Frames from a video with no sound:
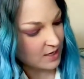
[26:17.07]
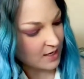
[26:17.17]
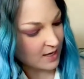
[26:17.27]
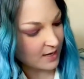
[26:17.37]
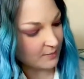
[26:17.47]

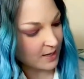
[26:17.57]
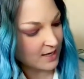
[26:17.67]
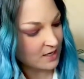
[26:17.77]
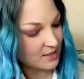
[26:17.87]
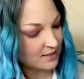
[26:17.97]
kind
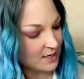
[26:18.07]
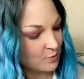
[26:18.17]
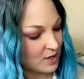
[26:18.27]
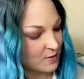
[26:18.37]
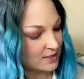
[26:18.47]
of the same
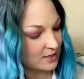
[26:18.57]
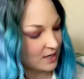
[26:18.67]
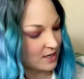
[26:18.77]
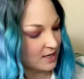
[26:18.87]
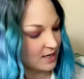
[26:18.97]
way we
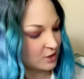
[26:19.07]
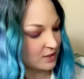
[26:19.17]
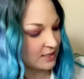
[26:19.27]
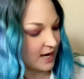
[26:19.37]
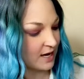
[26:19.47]
started it,
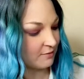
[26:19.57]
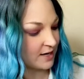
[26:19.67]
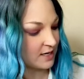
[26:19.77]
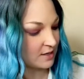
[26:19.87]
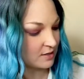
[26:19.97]
just tie a
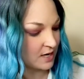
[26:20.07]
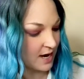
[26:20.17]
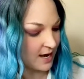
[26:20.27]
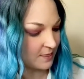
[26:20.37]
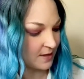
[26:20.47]
regular
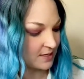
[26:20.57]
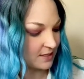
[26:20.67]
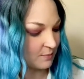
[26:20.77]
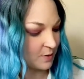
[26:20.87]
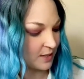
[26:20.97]
knot and then
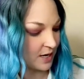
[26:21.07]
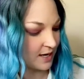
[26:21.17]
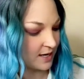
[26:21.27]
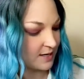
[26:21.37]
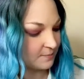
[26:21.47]
double knot
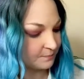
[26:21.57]
it.